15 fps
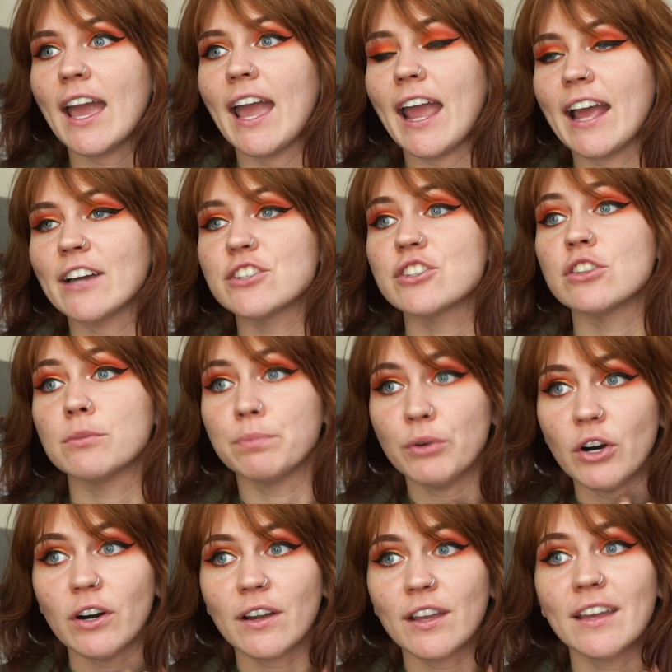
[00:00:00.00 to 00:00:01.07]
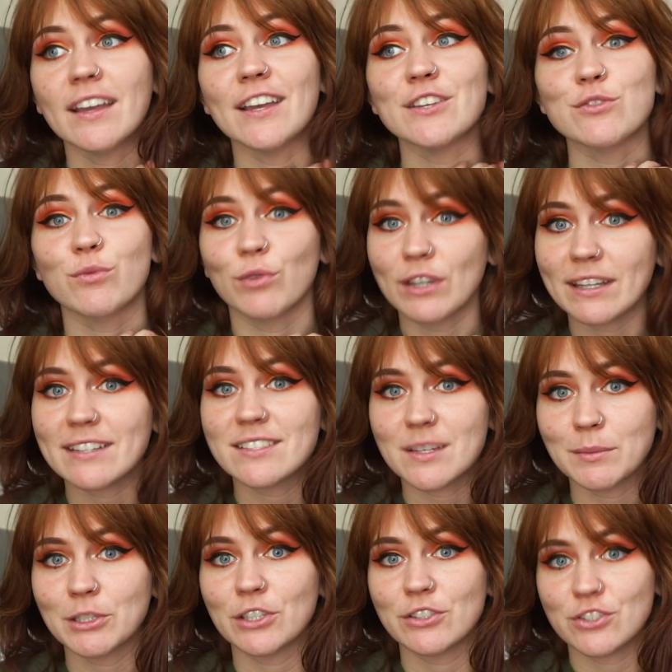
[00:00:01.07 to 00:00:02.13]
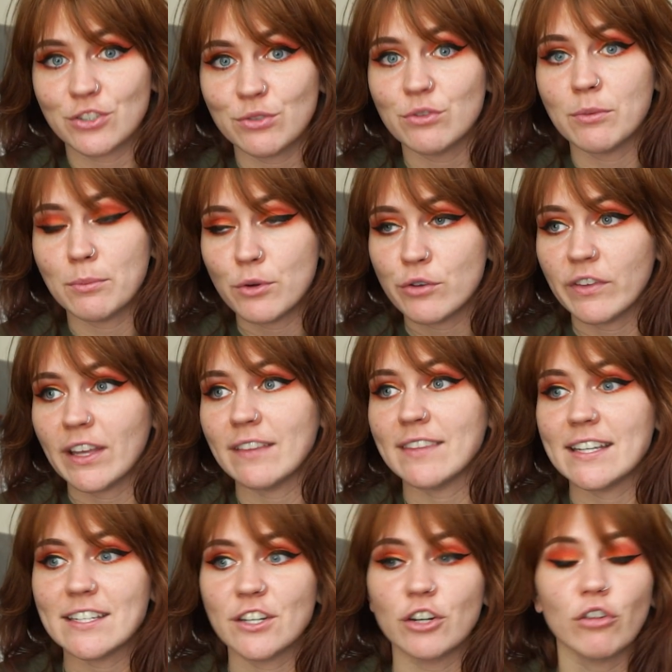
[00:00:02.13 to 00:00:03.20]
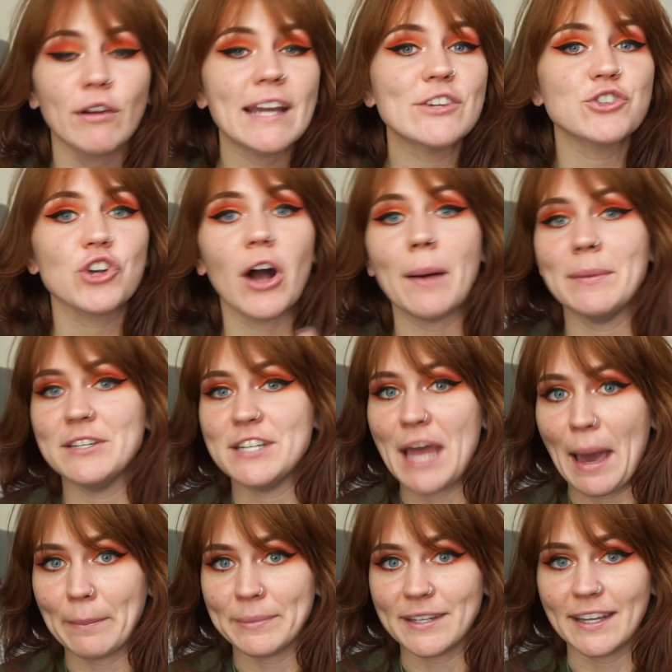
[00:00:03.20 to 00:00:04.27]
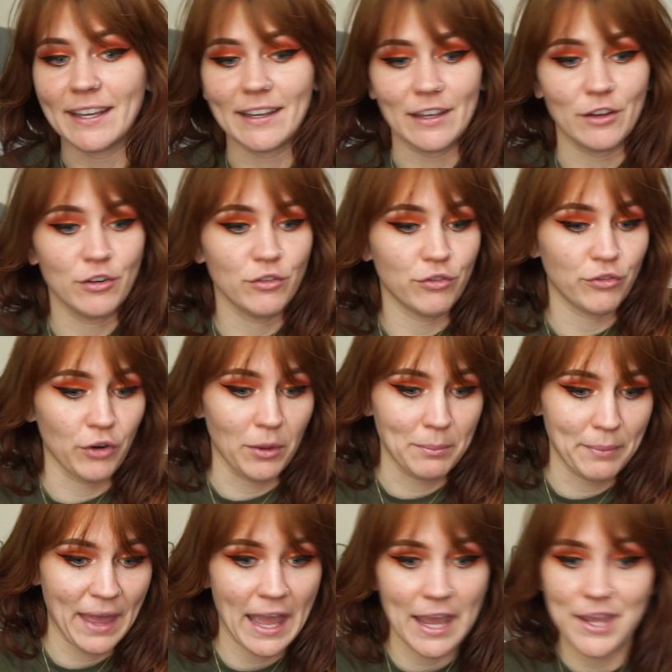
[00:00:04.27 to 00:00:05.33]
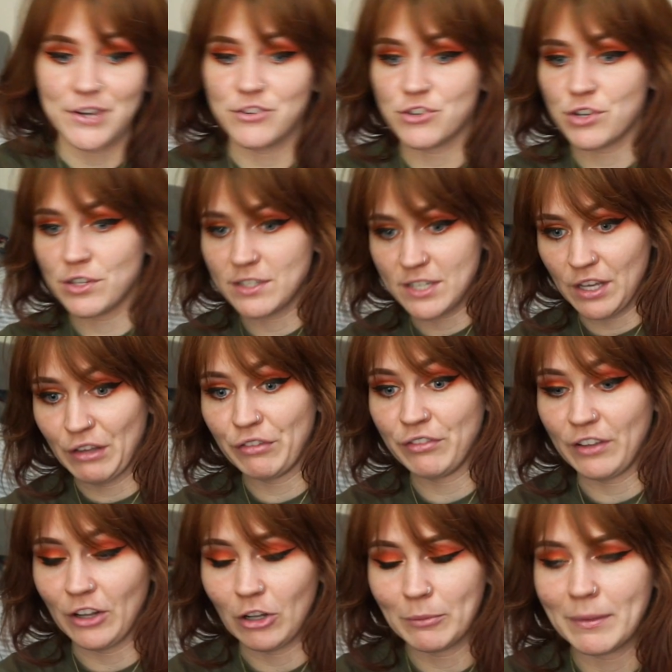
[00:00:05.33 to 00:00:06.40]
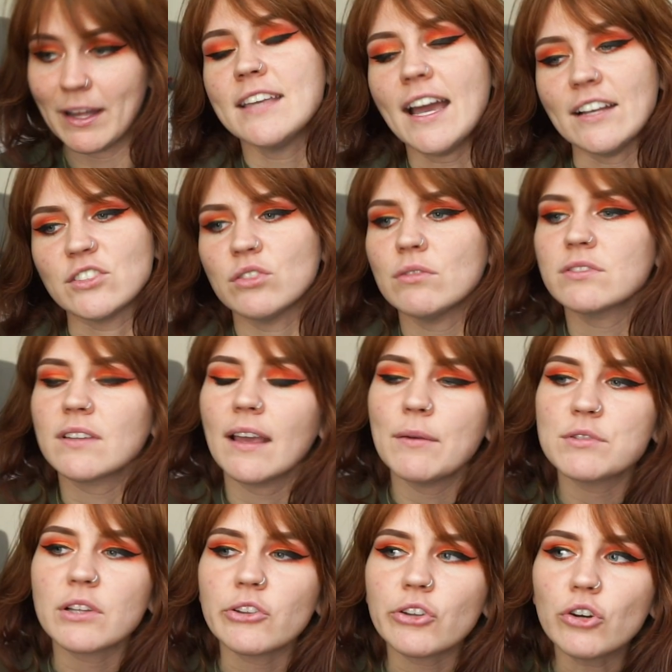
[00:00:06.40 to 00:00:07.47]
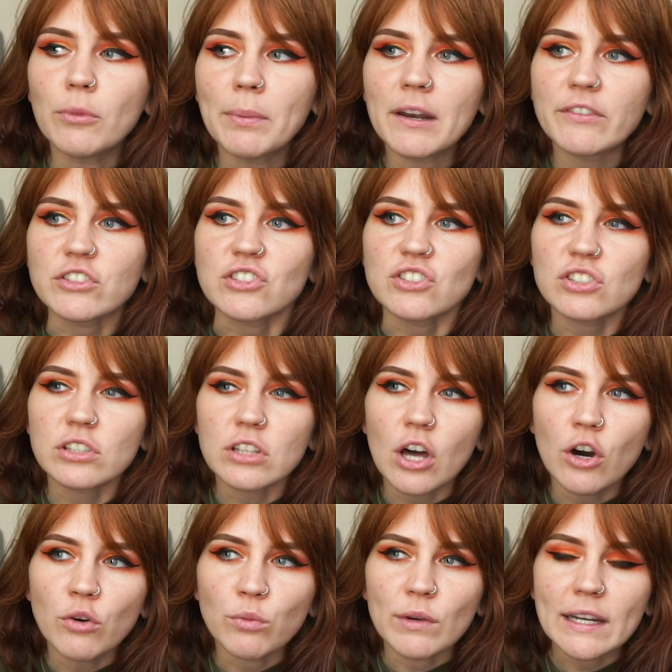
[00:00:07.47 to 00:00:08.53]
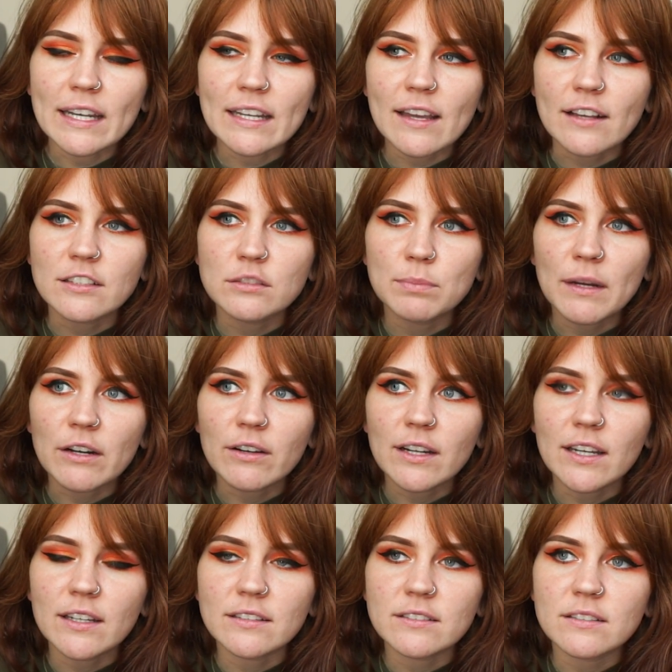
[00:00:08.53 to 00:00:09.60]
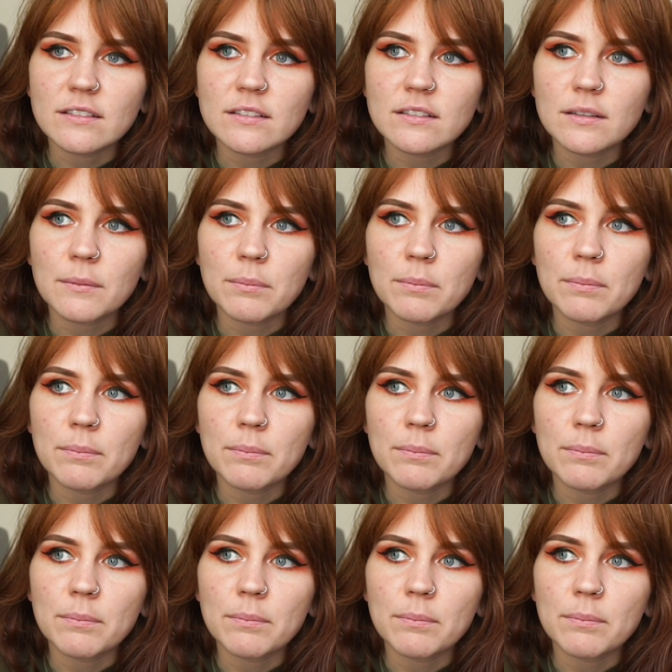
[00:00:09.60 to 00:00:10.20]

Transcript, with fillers: And the book is really similar to the movie. They did a great job adapting from page to film. Yeah, so it was, it was a little bit of a slow reading experience,